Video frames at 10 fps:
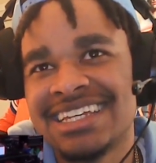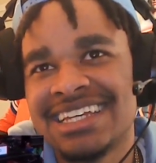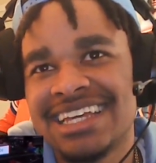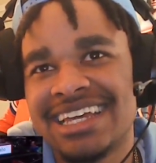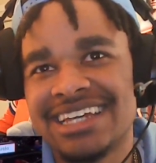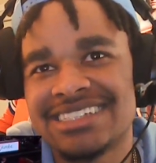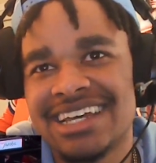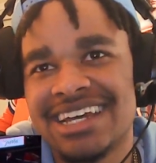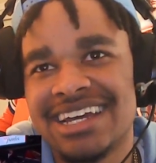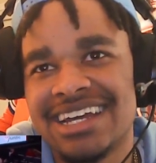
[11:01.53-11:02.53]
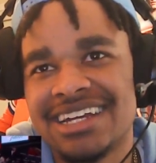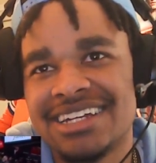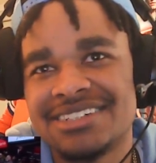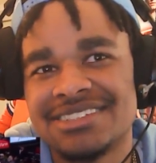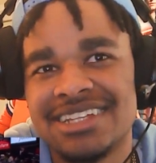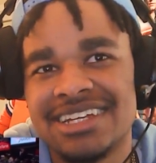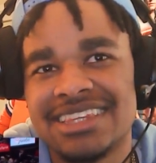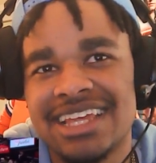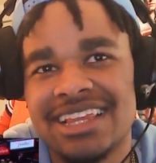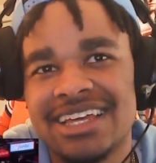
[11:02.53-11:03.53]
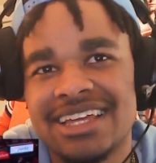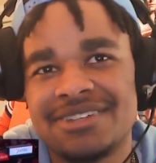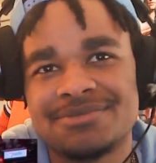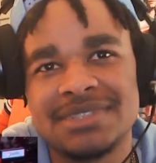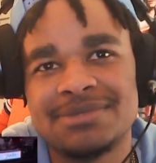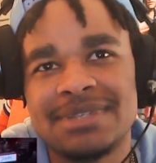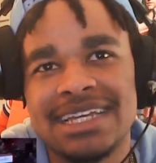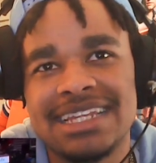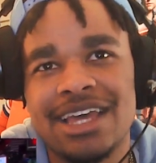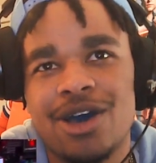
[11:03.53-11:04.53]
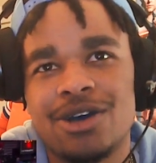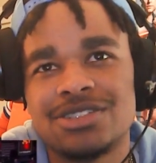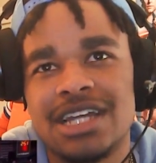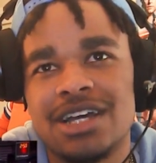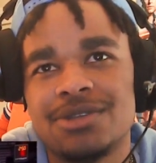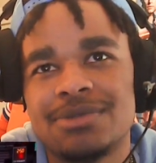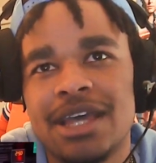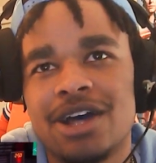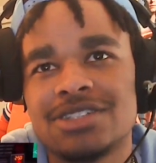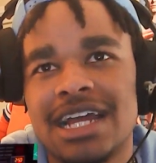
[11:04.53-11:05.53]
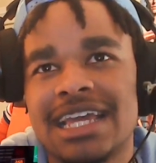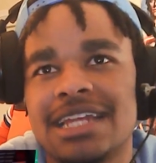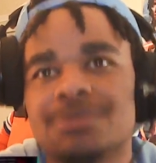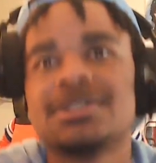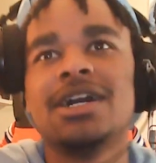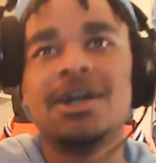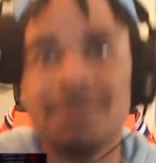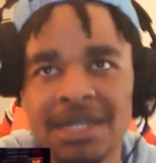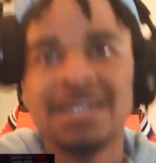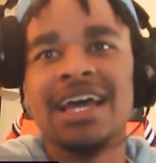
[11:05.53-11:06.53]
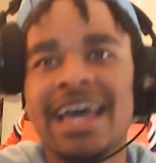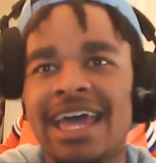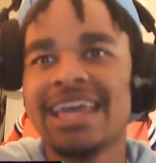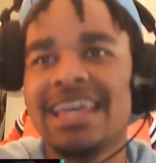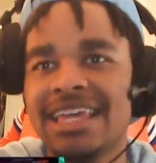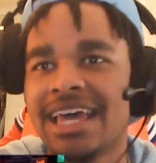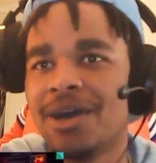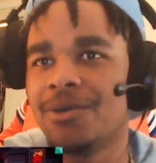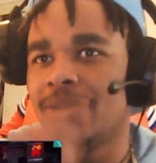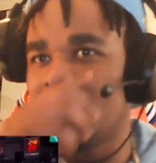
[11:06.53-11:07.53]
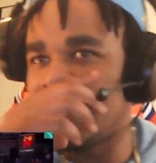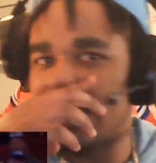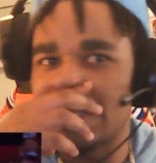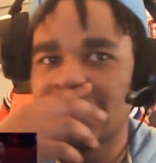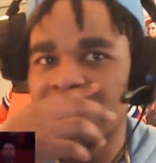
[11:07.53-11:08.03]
Yes, sir. Look, they looking. Man, they all trying to hoop. They all trying to get them some. Hey, N1.